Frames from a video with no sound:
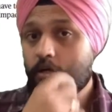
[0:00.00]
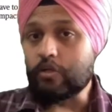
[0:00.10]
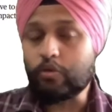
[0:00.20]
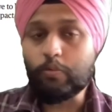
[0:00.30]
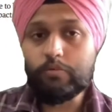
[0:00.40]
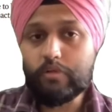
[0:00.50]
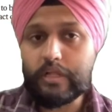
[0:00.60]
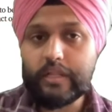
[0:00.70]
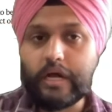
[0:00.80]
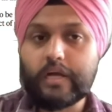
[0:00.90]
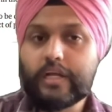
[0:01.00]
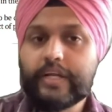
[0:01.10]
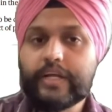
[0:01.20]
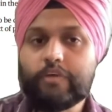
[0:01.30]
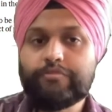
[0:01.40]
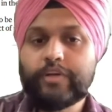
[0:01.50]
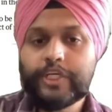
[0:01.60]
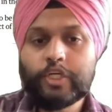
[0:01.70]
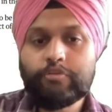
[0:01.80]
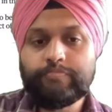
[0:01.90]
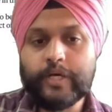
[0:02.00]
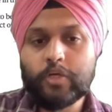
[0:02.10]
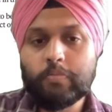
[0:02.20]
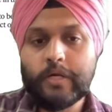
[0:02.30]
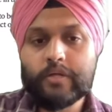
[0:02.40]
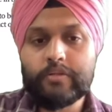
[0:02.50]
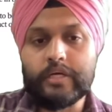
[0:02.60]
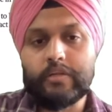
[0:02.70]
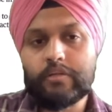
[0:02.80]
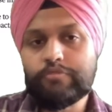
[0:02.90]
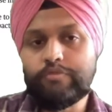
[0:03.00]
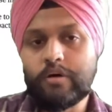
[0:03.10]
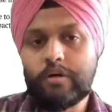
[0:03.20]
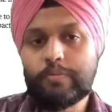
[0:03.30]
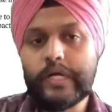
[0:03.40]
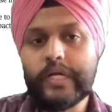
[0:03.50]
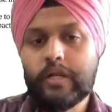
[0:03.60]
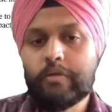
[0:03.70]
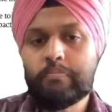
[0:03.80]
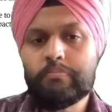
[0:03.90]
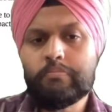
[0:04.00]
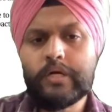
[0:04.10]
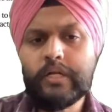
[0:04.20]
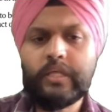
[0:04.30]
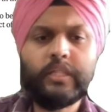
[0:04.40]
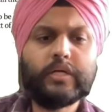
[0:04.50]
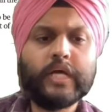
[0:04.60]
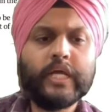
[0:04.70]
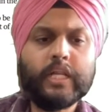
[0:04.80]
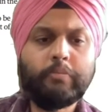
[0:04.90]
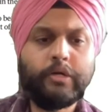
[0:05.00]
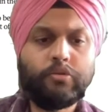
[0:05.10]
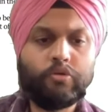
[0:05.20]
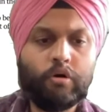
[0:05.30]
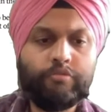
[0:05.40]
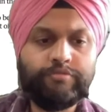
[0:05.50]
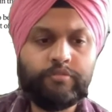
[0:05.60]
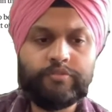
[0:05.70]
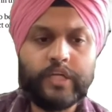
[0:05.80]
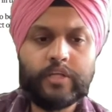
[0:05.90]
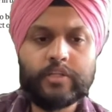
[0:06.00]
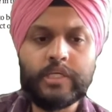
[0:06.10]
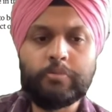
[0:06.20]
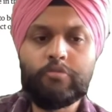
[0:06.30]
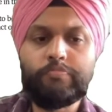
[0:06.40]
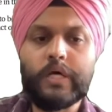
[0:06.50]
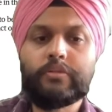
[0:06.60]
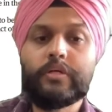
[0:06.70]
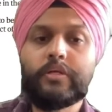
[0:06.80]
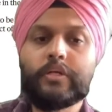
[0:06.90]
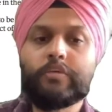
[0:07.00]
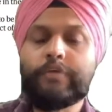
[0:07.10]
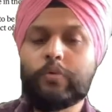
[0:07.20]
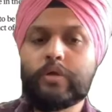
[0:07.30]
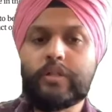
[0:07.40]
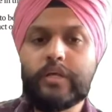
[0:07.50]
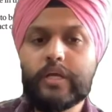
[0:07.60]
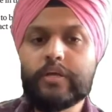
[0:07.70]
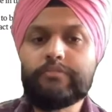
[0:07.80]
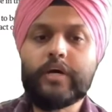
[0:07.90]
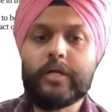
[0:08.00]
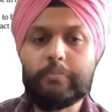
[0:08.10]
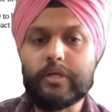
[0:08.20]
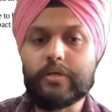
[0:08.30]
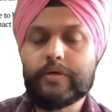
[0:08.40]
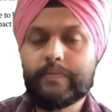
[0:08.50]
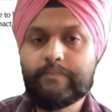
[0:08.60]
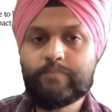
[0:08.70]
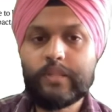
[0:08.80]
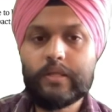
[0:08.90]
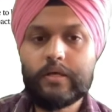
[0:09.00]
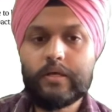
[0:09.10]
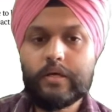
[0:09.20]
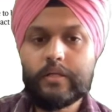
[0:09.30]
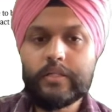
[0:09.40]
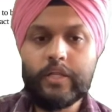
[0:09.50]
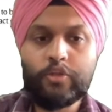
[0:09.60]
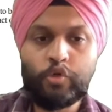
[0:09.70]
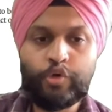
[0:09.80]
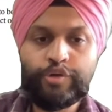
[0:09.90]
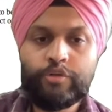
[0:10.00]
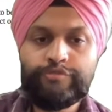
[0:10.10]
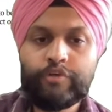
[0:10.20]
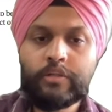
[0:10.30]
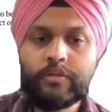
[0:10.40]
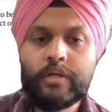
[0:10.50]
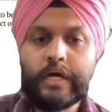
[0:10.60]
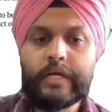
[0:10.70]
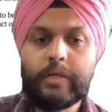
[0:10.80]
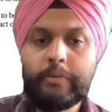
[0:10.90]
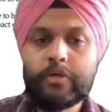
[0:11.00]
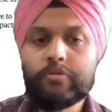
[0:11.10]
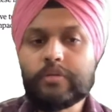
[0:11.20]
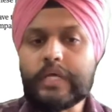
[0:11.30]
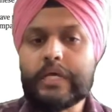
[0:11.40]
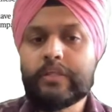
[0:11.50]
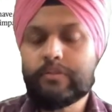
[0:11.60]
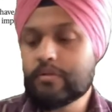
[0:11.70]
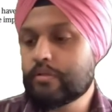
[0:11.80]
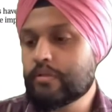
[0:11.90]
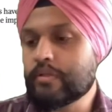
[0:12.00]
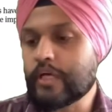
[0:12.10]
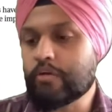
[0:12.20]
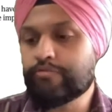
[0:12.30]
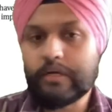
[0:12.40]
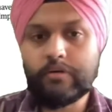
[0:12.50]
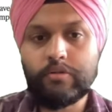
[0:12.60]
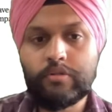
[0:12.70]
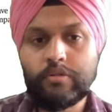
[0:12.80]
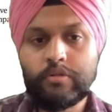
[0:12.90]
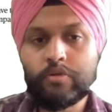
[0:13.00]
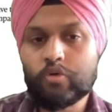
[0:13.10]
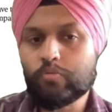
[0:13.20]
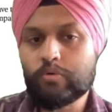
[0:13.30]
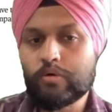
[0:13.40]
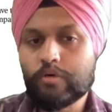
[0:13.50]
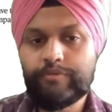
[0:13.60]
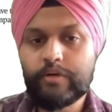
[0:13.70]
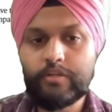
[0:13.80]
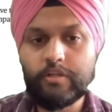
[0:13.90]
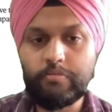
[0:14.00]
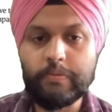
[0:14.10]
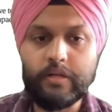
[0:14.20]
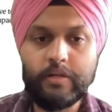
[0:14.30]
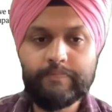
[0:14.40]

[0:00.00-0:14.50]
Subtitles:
So there is hardly any definition of microplastics worldwide, but these are tiny bits of various types of plastics that are found in the environment. There is no universal agreement on the size that fits this bill,